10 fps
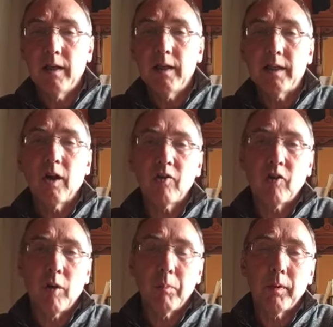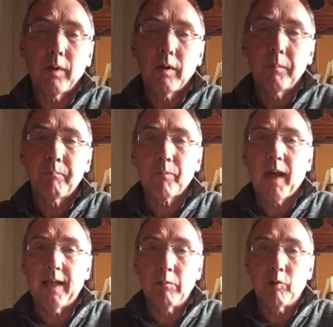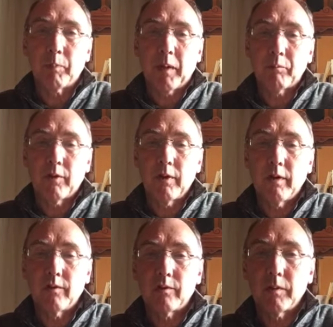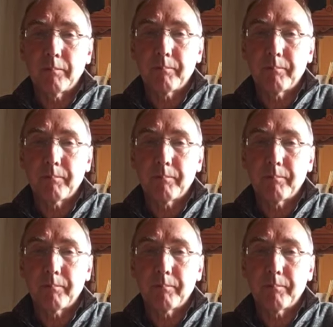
He got up, and he was baptized.